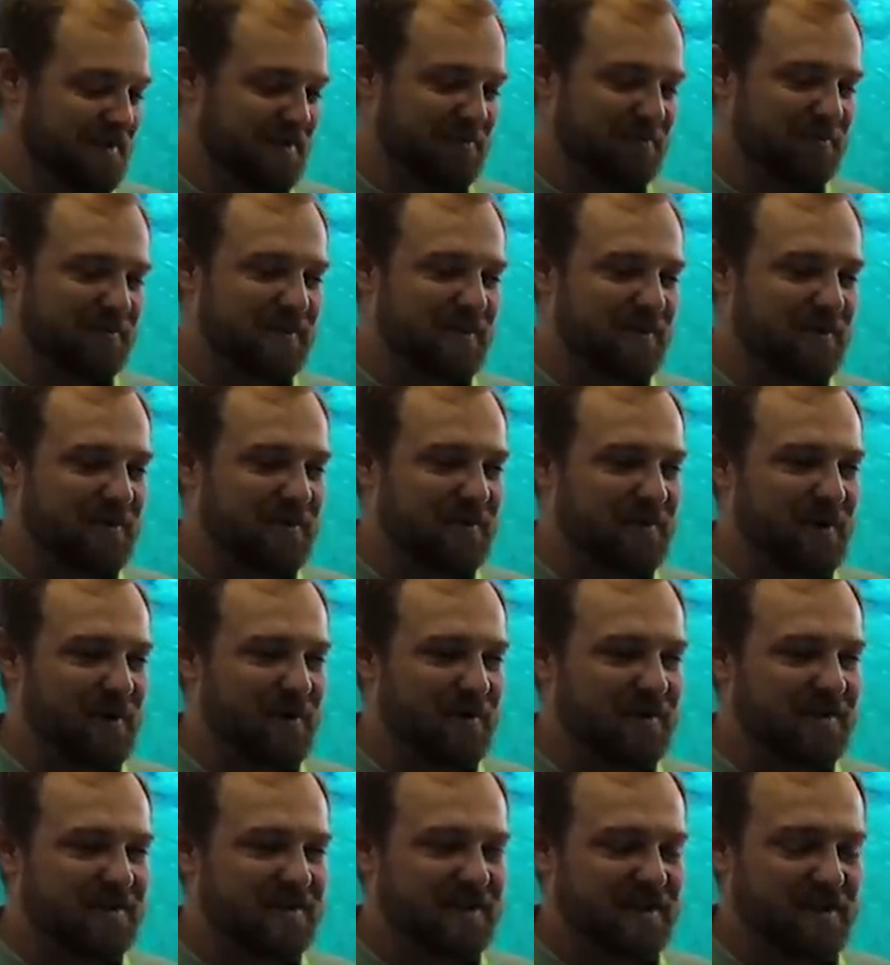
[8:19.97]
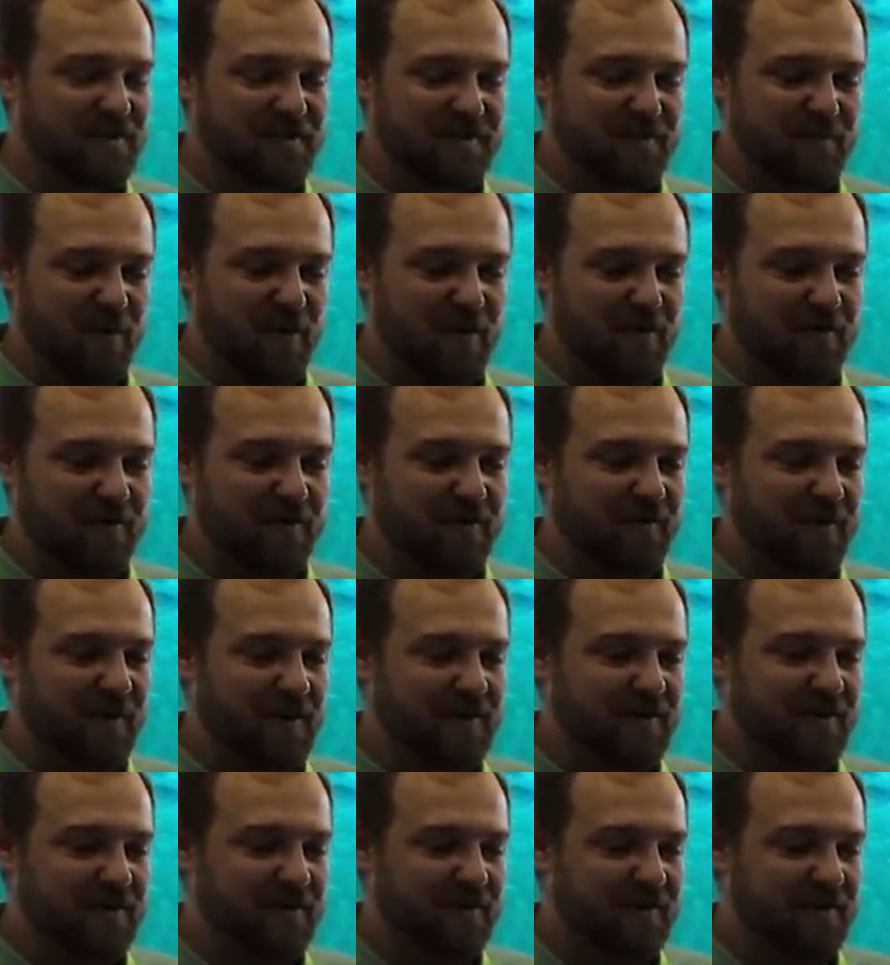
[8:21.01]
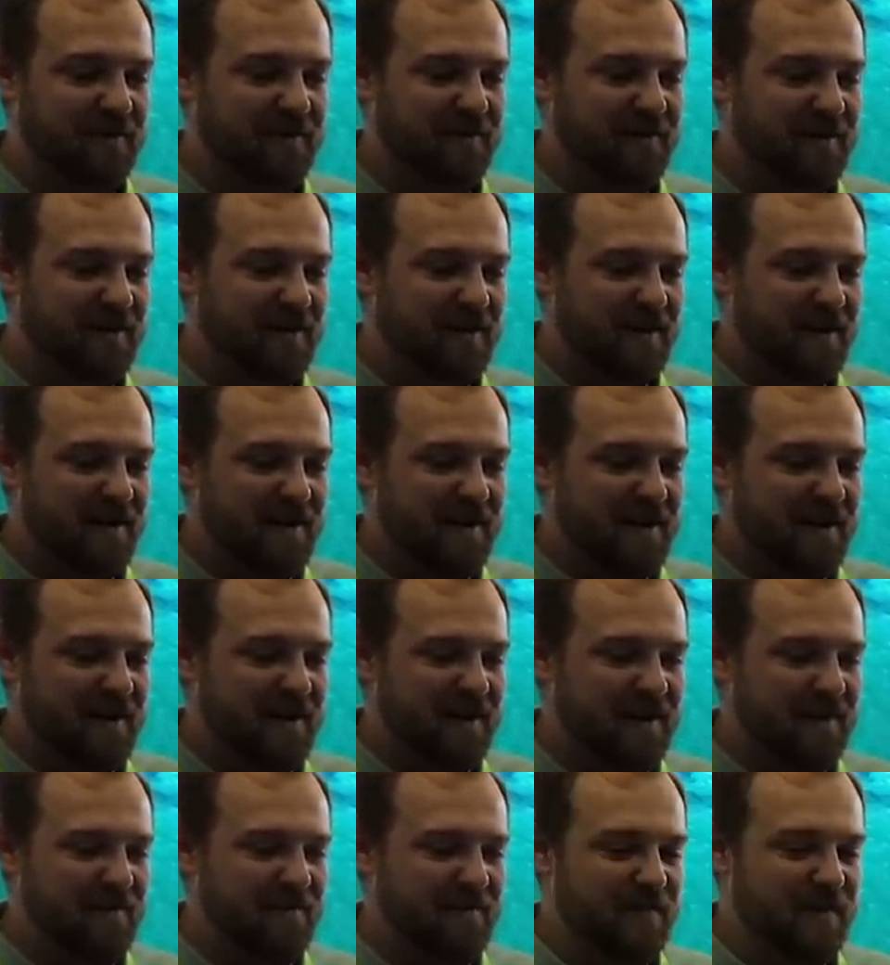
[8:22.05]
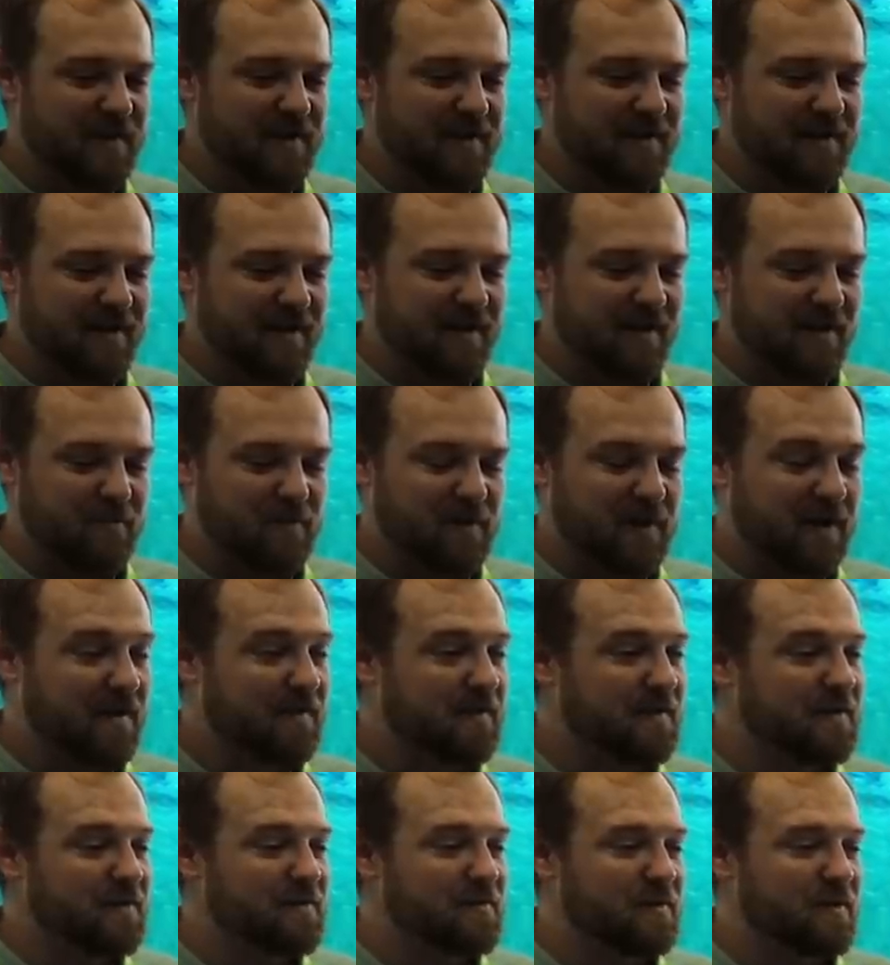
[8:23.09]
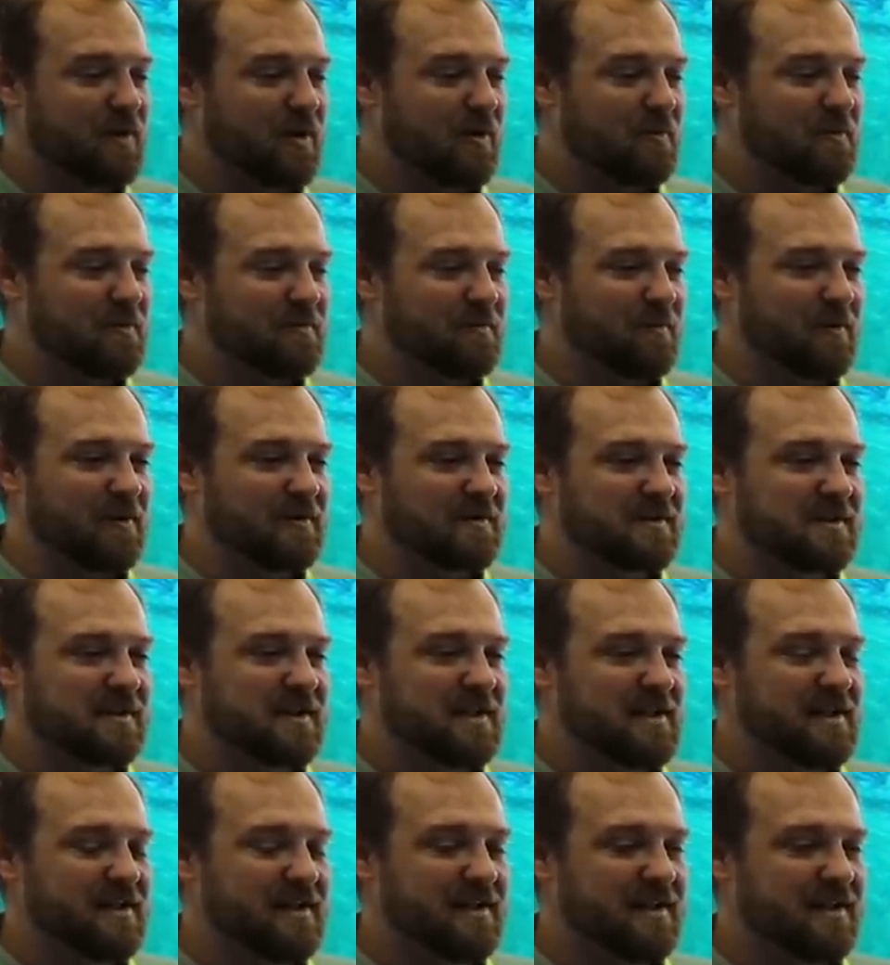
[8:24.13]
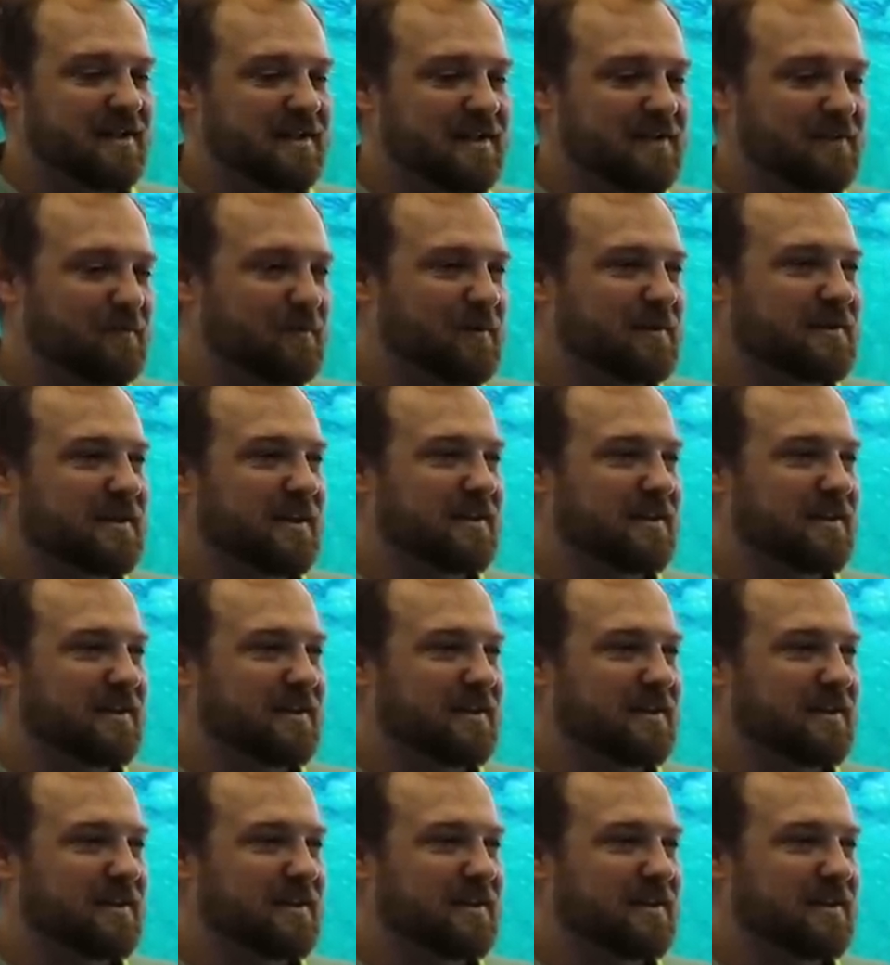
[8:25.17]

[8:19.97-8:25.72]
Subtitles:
Yep. So the thought is to go smaller and lighter. And then we got the new carbon reel seat with